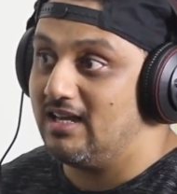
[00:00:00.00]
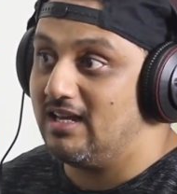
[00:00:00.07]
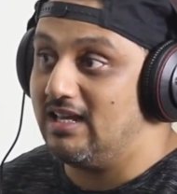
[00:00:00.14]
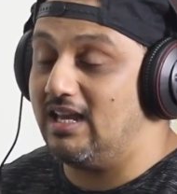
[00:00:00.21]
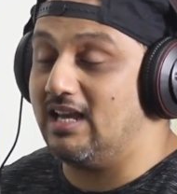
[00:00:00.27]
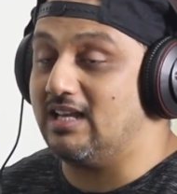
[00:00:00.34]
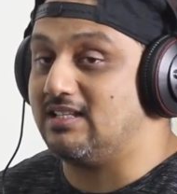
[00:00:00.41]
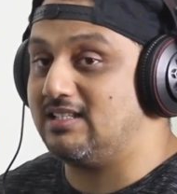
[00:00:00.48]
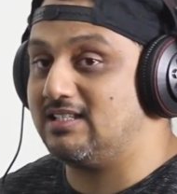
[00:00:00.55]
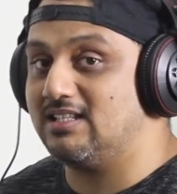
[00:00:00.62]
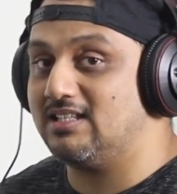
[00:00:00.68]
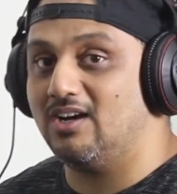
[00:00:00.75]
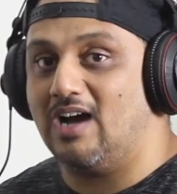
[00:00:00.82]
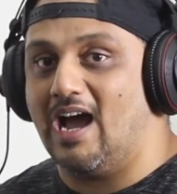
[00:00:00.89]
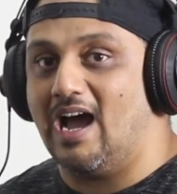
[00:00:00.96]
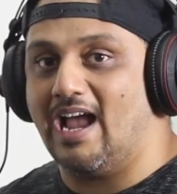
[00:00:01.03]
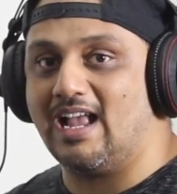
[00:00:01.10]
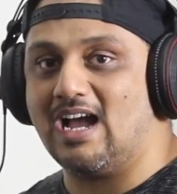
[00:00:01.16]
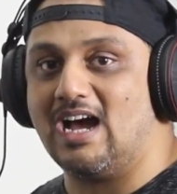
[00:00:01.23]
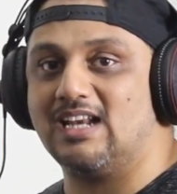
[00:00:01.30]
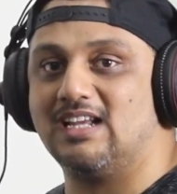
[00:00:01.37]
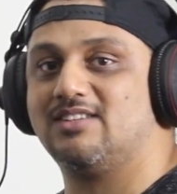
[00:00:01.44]
Yes, so I
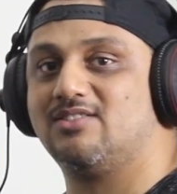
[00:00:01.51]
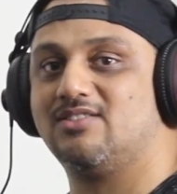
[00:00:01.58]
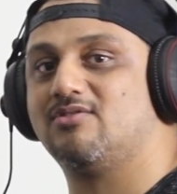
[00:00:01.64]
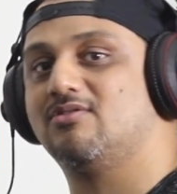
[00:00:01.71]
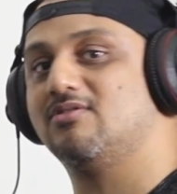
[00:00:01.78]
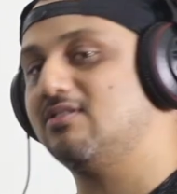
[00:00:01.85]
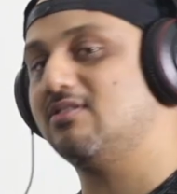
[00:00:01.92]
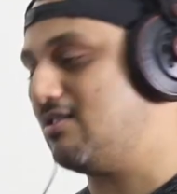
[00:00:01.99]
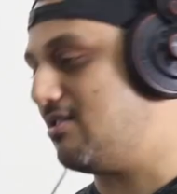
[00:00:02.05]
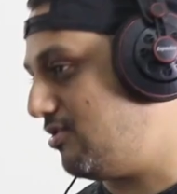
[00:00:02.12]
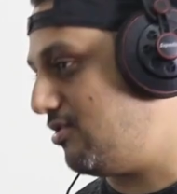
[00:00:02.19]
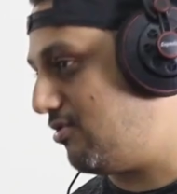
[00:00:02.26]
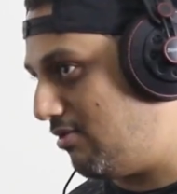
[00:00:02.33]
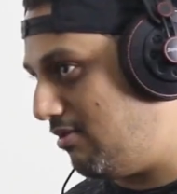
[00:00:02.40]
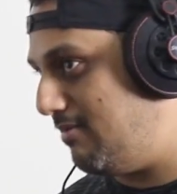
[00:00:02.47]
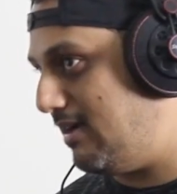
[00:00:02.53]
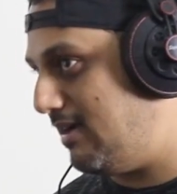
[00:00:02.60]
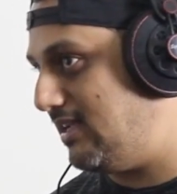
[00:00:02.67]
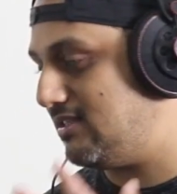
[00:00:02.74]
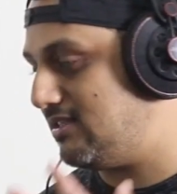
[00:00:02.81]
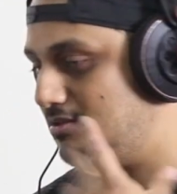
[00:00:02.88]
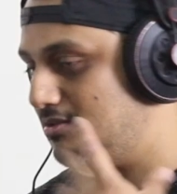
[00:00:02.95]
gotta tone it
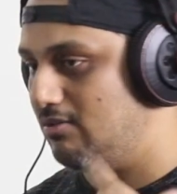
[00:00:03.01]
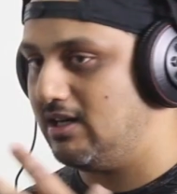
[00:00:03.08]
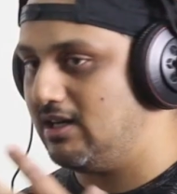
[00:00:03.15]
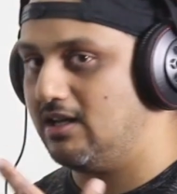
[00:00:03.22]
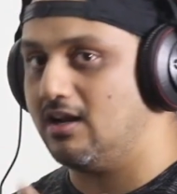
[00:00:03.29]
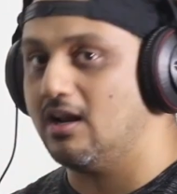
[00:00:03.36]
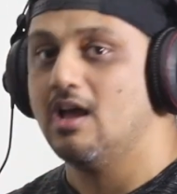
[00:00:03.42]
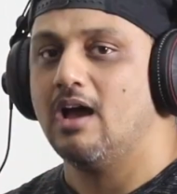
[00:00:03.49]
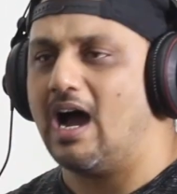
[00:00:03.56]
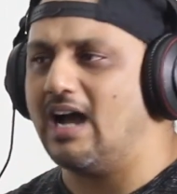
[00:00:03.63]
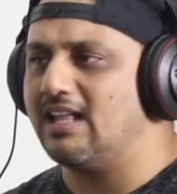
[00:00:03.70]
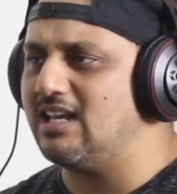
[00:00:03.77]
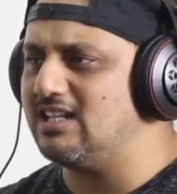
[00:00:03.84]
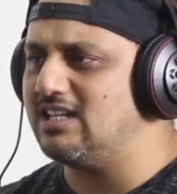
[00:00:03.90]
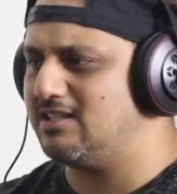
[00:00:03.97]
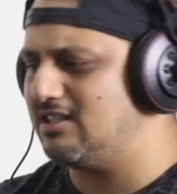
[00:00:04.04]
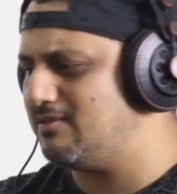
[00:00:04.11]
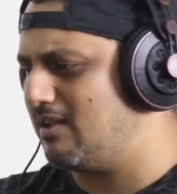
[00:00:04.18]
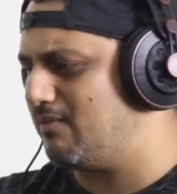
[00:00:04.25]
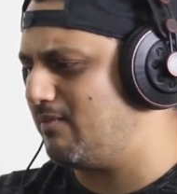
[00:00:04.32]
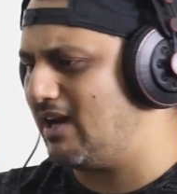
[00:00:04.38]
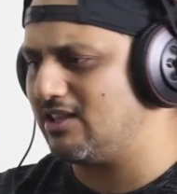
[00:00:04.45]
down. I think it's just that
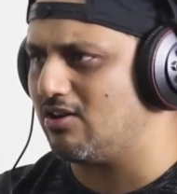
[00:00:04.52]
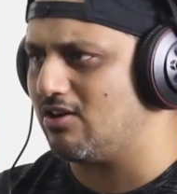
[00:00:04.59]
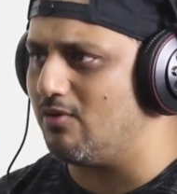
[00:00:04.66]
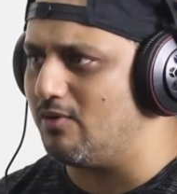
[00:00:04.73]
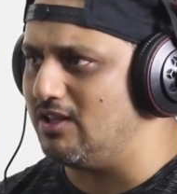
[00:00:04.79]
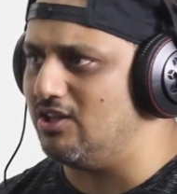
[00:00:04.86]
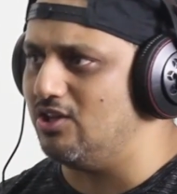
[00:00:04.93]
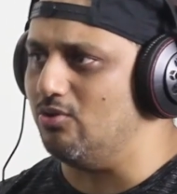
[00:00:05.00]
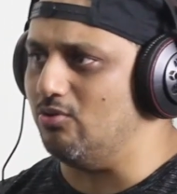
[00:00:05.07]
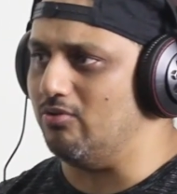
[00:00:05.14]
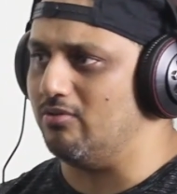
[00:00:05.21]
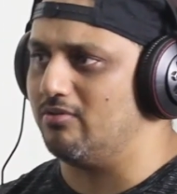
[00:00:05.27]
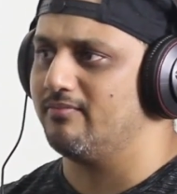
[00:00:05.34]
when I talk with you,